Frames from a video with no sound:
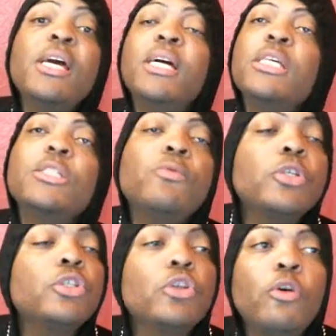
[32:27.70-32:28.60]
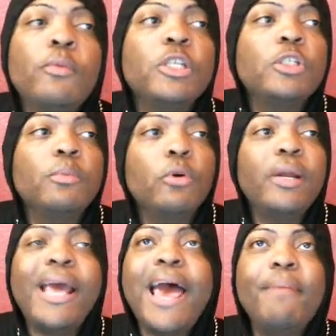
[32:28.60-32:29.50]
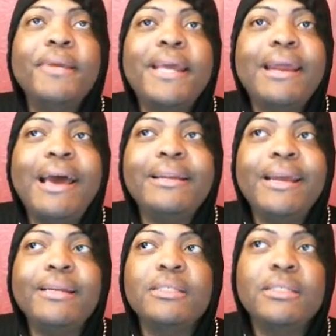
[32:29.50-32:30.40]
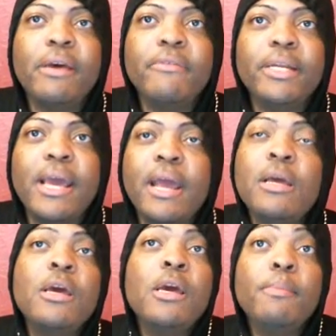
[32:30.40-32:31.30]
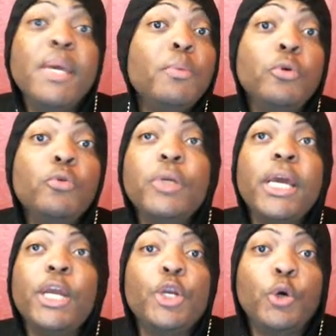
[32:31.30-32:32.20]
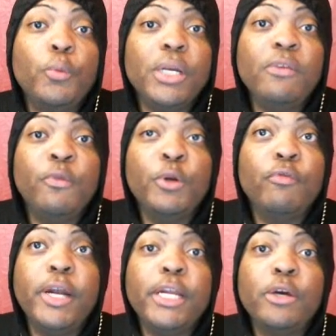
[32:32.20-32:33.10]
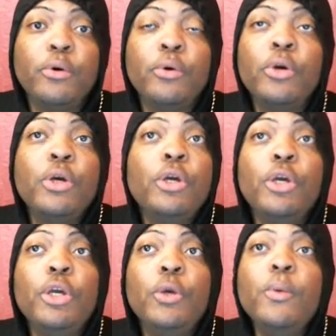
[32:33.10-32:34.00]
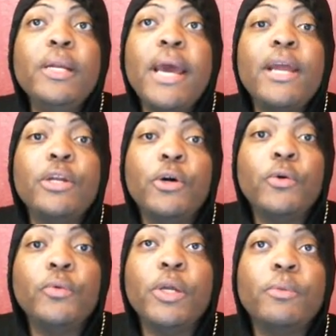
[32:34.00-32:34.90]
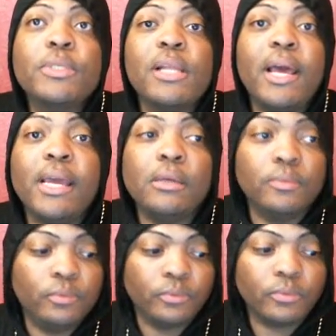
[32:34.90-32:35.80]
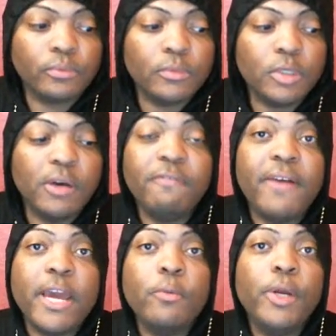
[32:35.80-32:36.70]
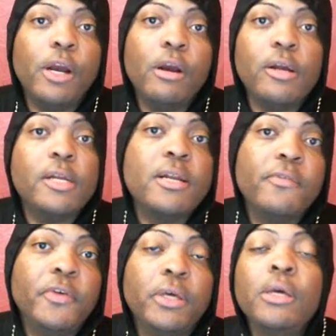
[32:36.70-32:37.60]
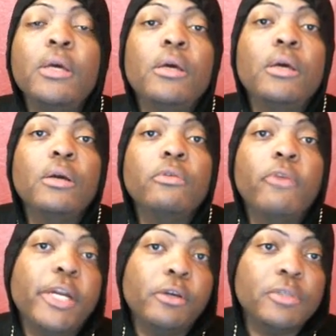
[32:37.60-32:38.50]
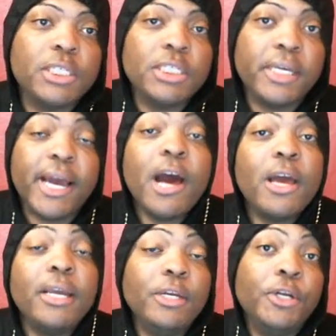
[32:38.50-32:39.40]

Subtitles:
because it was so much more that happened at Hot 97 that people who didn't know Wendy for the radio, you wouldn't have known it was like a fight with her and another radio DJ. I